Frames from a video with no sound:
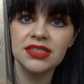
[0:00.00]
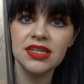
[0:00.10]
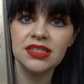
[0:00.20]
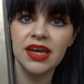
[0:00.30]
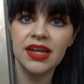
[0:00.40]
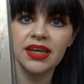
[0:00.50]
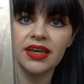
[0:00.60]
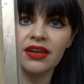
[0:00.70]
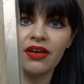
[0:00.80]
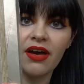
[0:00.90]
detailing
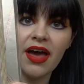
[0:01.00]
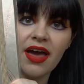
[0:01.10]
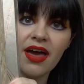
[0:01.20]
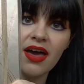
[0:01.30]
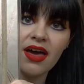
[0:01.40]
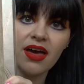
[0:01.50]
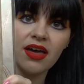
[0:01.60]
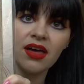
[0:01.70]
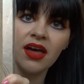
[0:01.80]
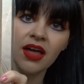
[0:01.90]
in her hair,
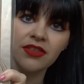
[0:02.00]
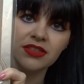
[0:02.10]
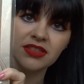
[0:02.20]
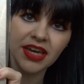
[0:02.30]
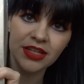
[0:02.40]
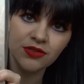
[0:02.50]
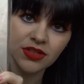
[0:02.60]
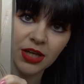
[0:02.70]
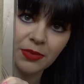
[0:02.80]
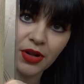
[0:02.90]
the sketch of
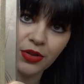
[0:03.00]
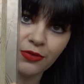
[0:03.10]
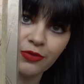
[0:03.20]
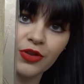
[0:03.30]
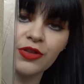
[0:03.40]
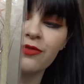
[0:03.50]
Tinkerbell on the front, the